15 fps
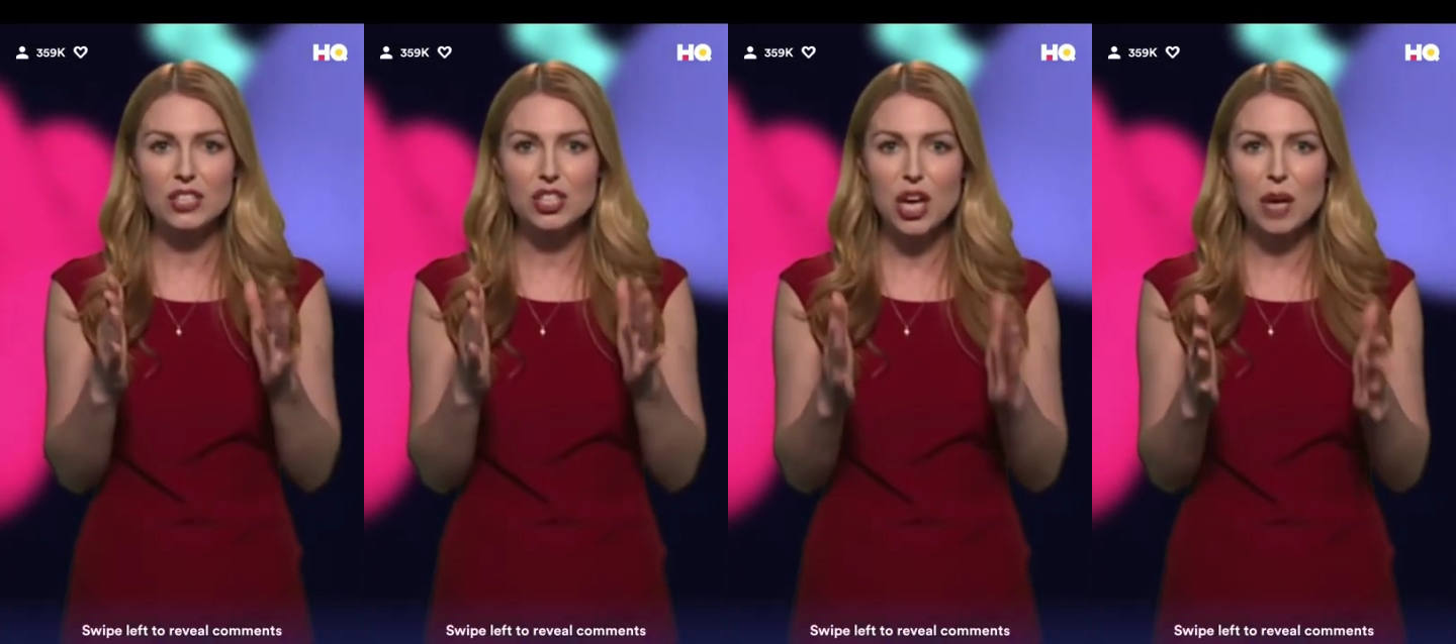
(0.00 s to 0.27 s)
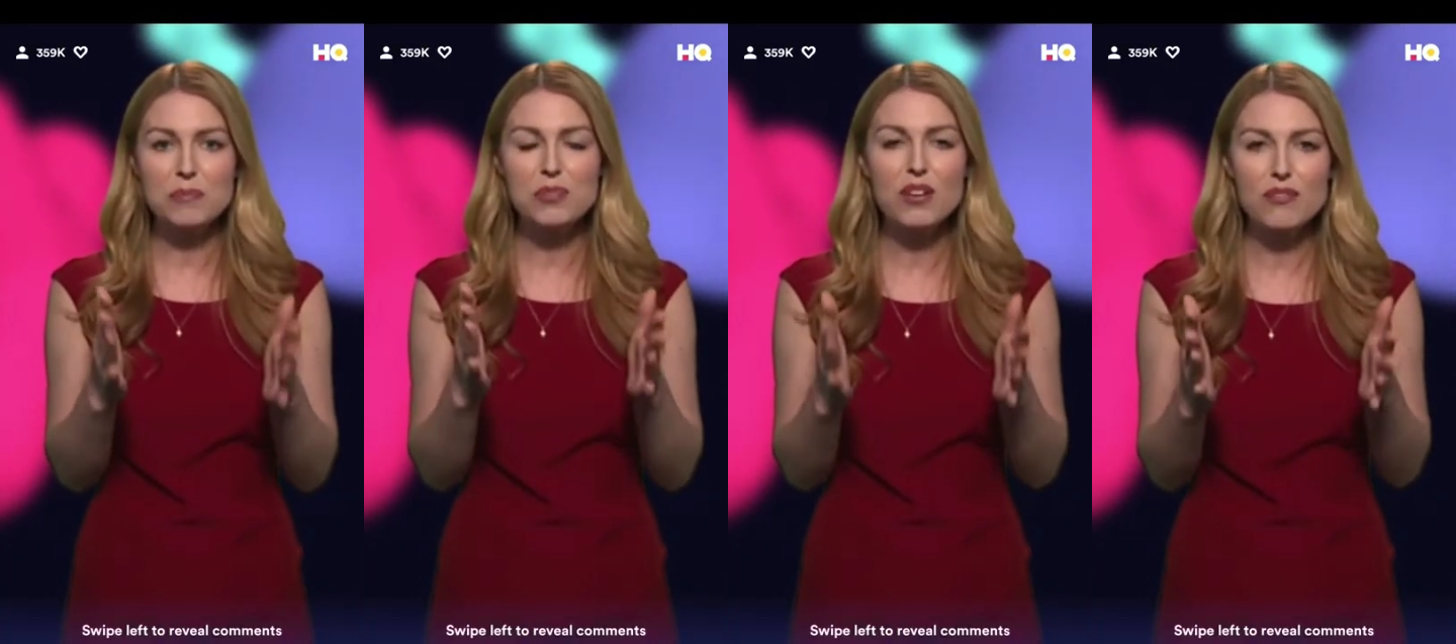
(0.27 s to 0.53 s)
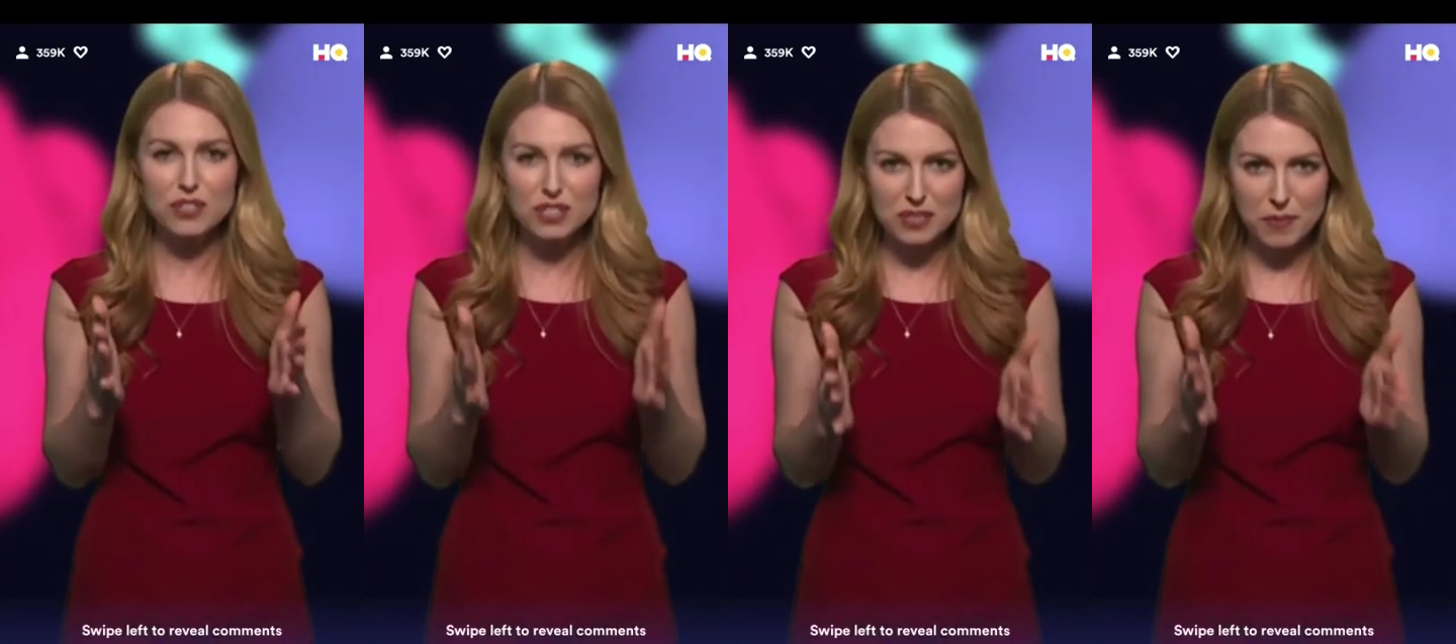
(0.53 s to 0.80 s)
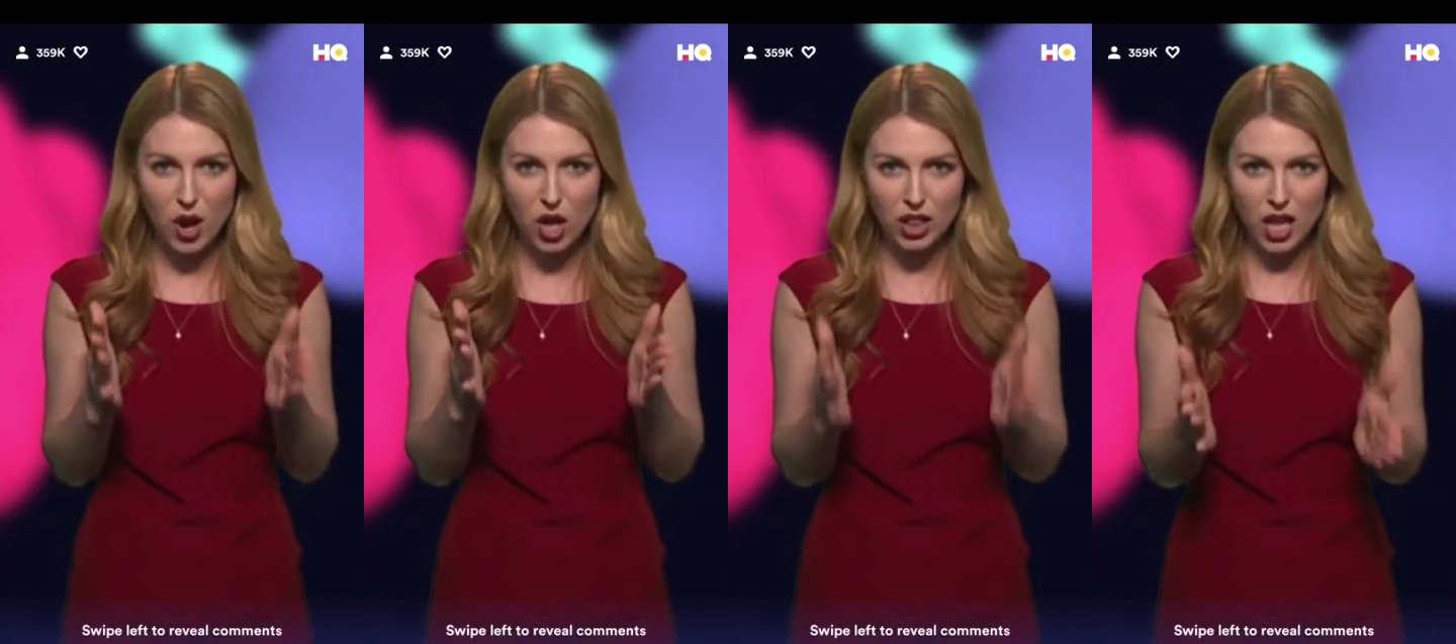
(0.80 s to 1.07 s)
jumped over the
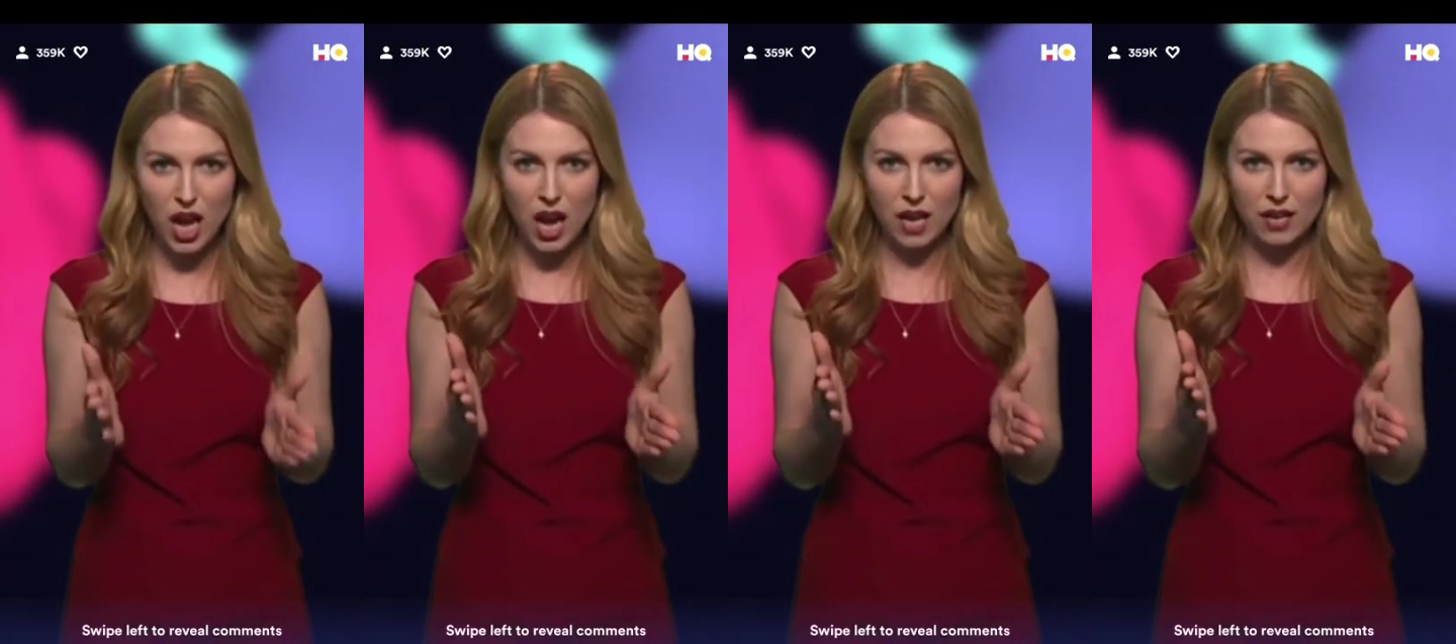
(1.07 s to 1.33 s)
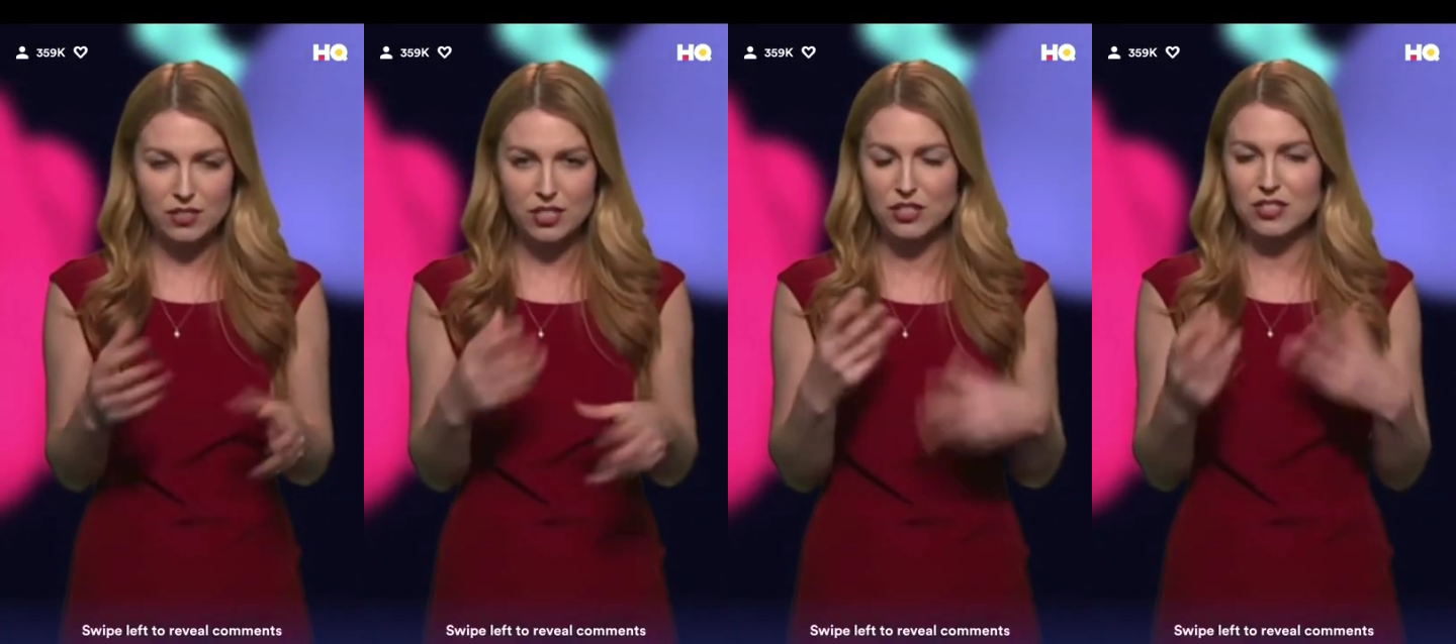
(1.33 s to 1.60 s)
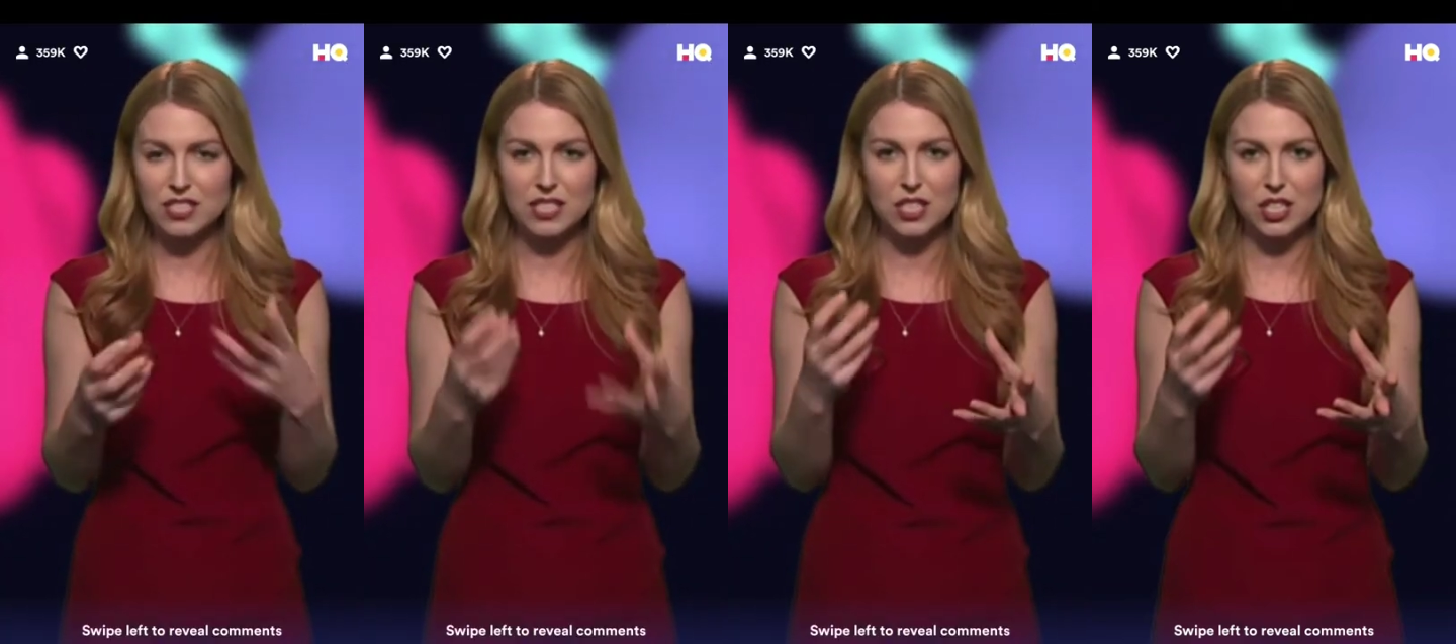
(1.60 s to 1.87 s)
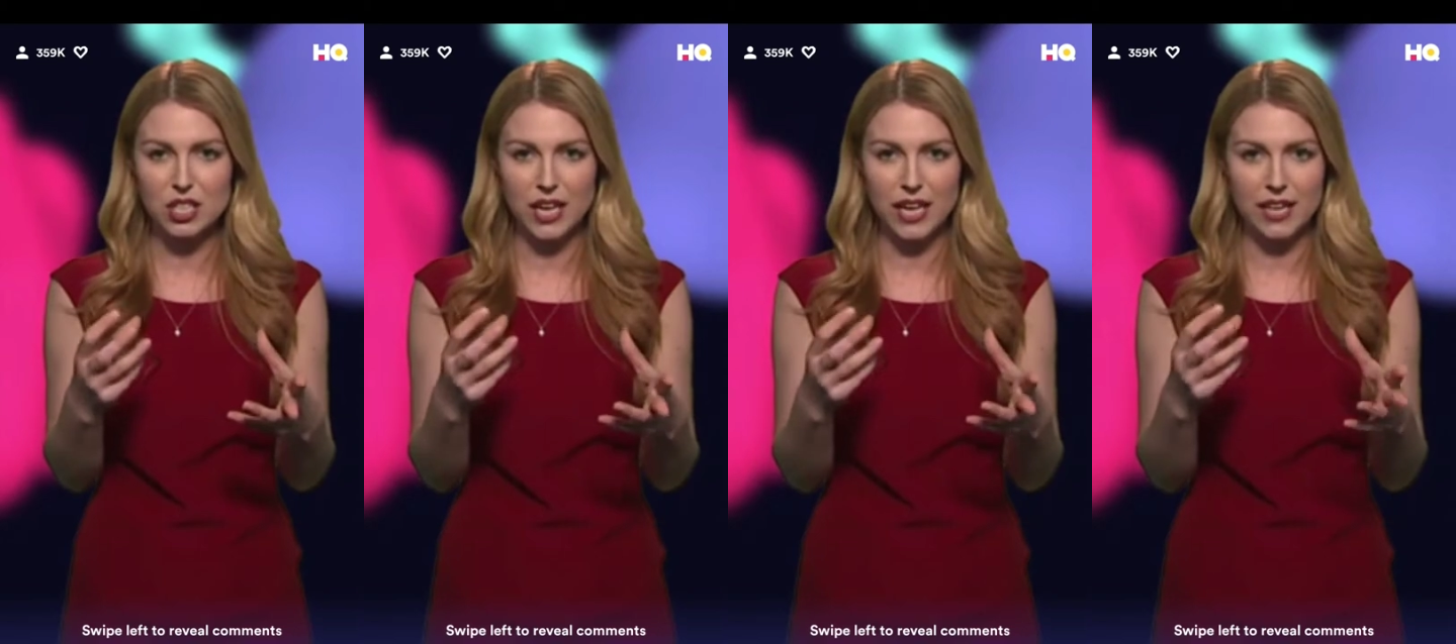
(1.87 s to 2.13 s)
small log turns
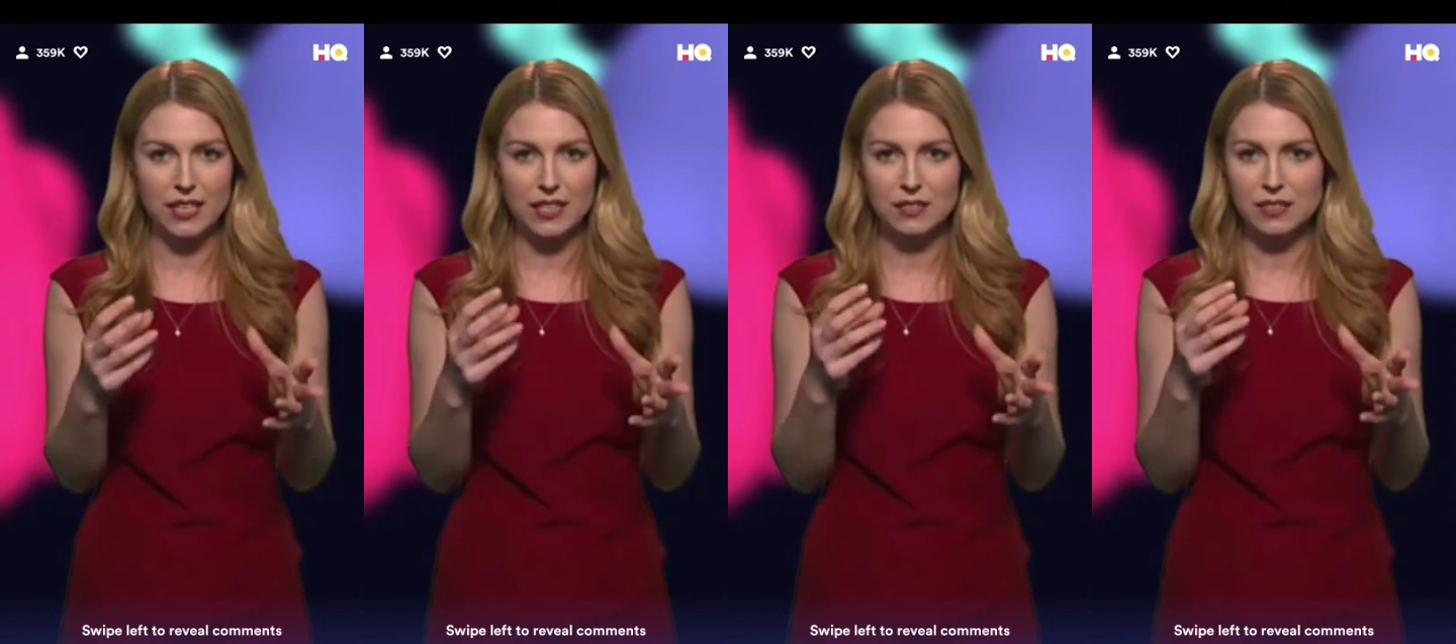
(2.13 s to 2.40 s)
into like